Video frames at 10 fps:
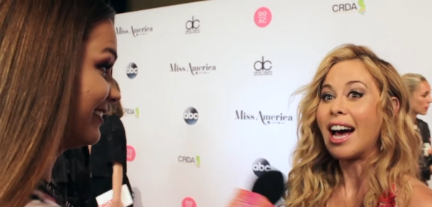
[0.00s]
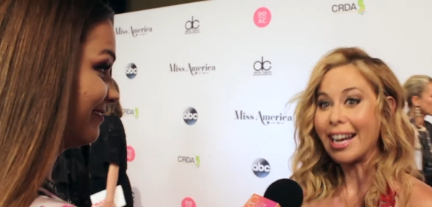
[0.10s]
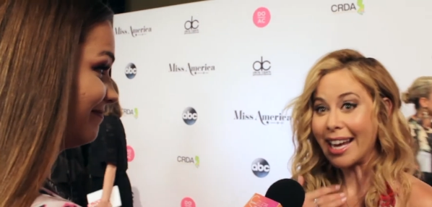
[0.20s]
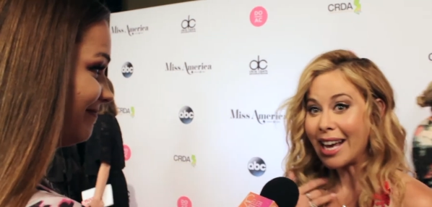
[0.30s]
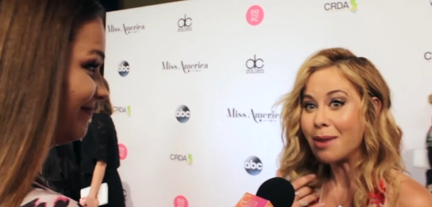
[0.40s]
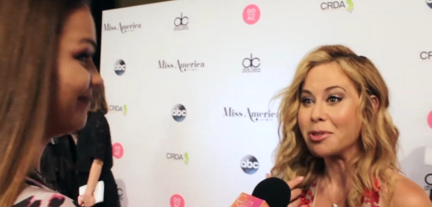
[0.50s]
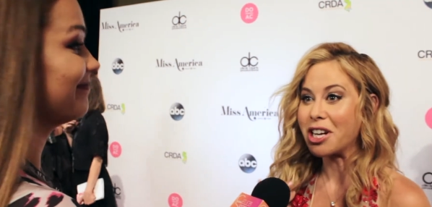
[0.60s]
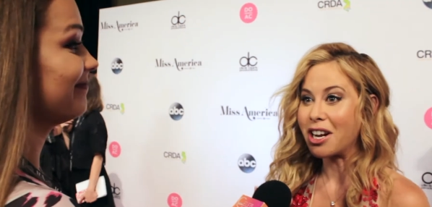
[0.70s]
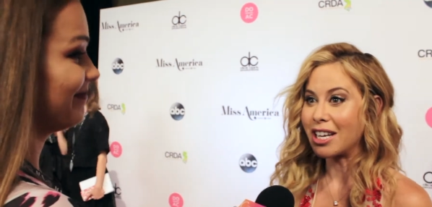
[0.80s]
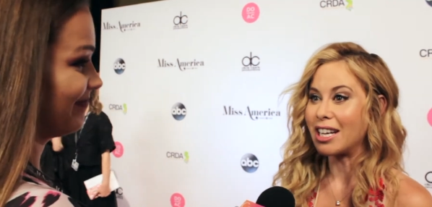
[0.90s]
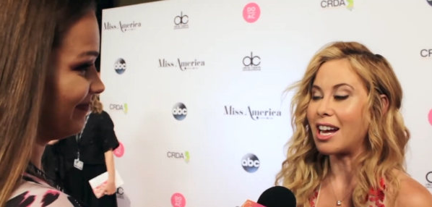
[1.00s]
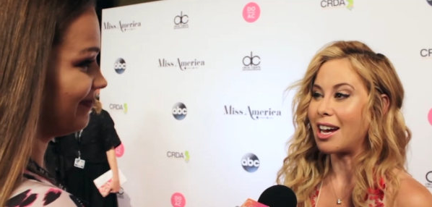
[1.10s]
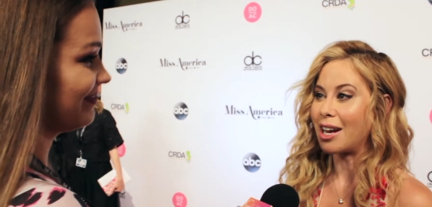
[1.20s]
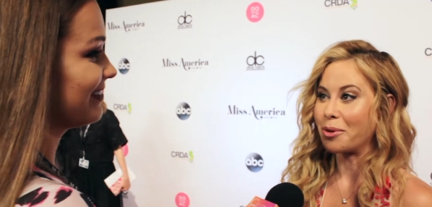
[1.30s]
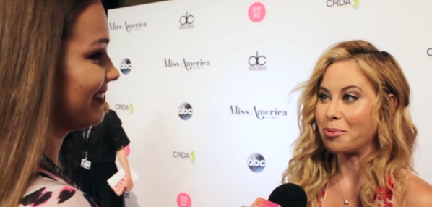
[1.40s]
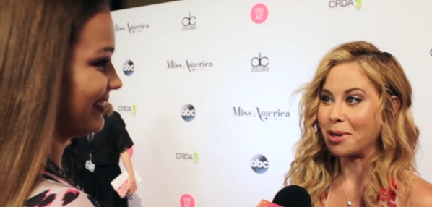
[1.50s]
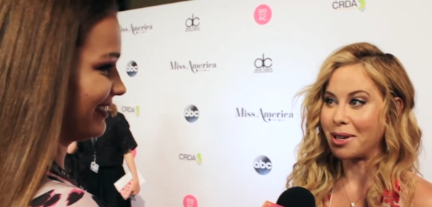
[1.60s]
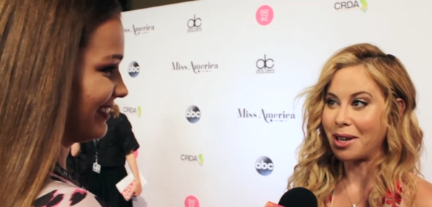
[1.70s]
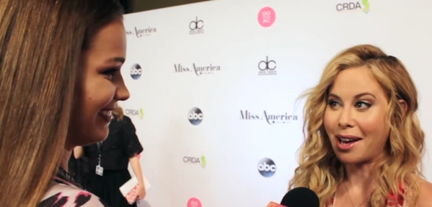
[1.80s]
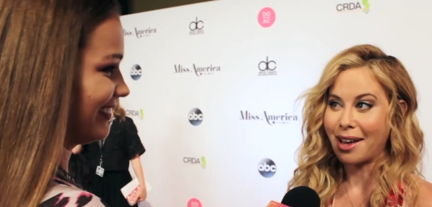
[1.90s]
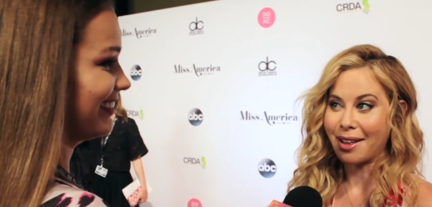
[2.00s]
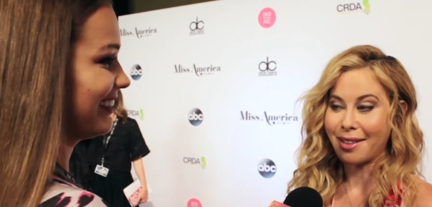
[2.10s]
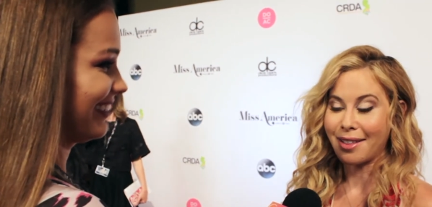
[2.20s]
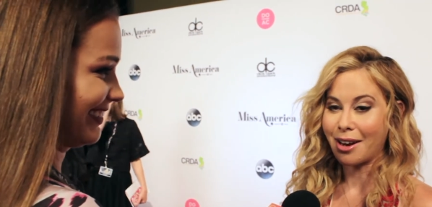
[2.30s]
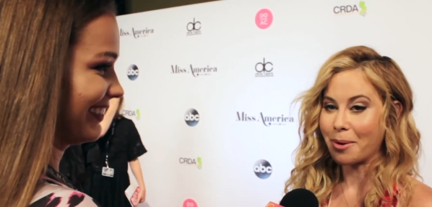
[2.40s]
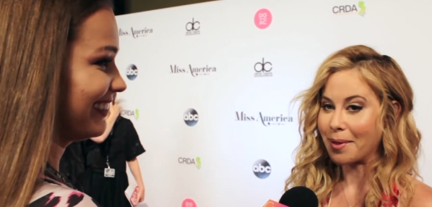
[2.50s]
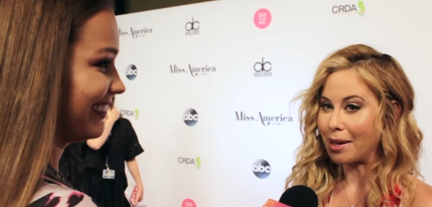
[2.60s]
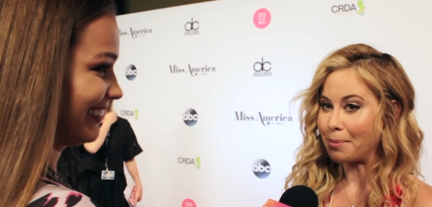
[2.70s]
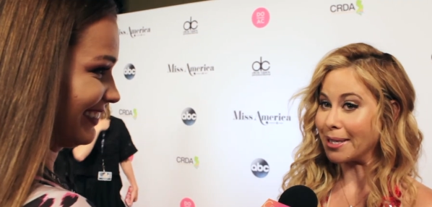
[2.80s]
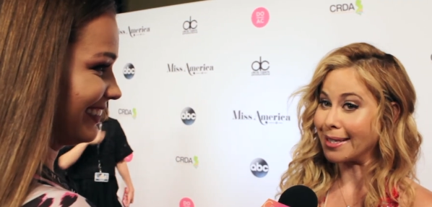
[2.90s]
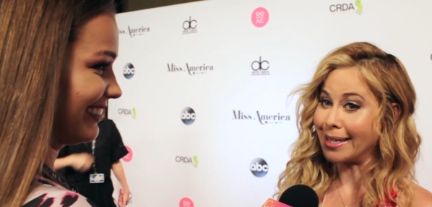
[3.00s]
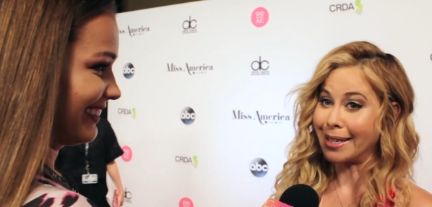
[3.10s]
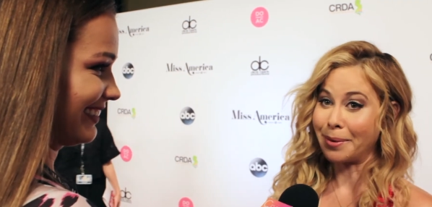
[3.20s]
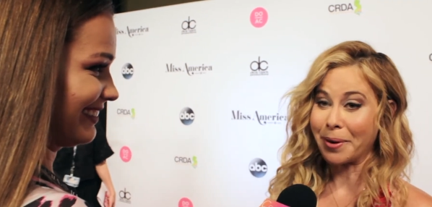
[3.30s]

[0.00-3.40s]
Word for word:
Speaker 1: I am, Johnny, and I will be there with NBC